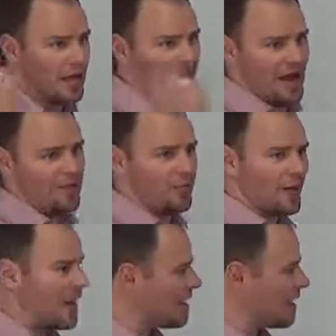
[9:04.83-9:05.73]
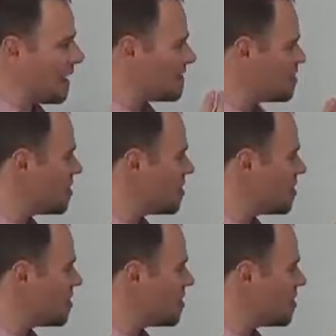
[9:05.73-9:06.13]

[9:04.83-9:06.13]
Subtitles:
I went out in the rain and I got